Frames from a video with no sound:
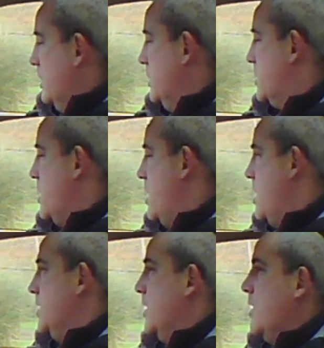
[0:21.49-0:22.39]
This
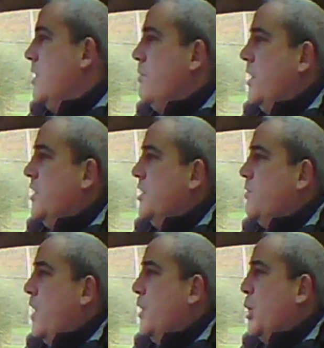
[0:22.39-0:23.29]
car has had a lot of money
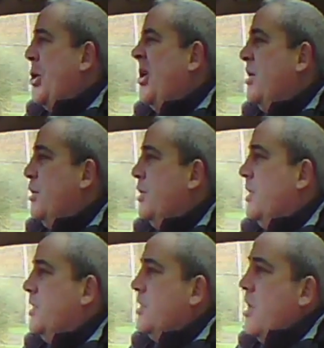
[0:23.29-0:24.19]
spent on it.
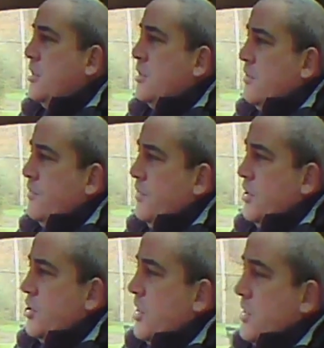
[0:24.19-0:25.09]
It started off
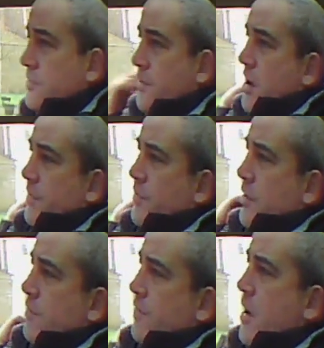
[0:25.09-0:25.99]
initially as a
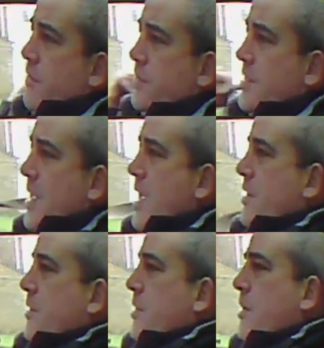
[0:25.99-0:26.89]
535
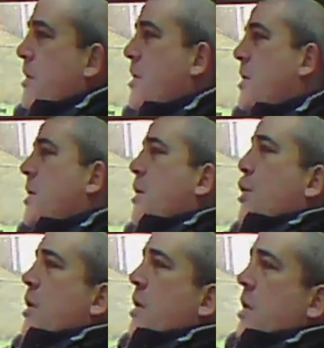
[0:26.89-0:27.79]
standard.
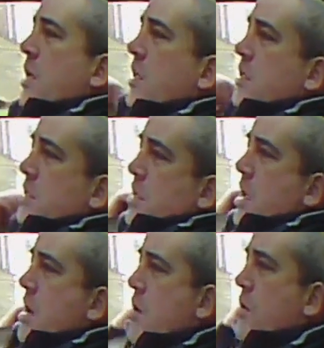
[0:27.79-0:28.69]
It's
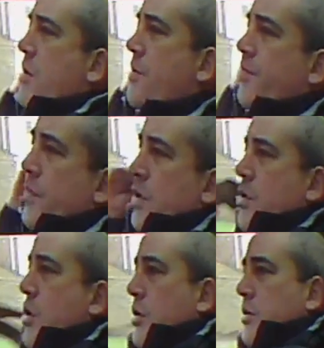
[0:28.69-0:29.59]
now
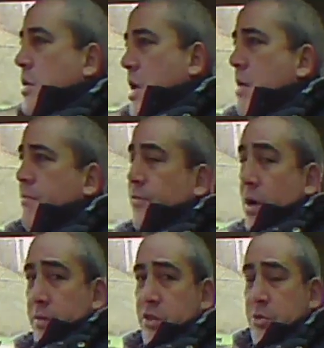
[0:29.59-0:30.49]
got the
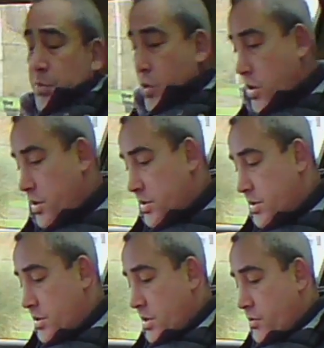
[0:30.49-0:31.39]
M5 spoilers,
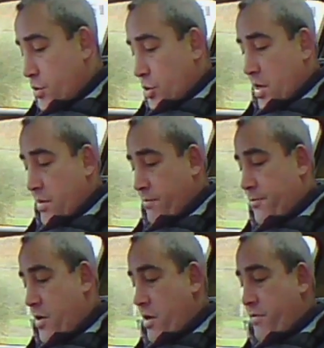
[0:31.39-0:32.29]
the original
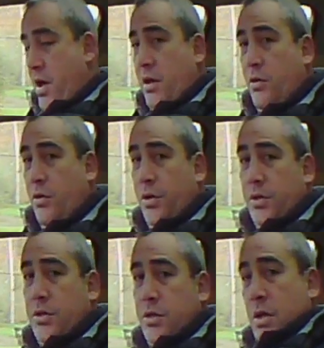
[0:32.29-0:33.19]
M5
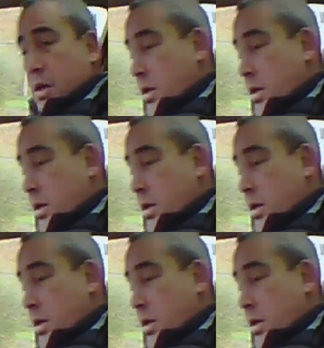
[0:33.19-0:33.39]
alloys.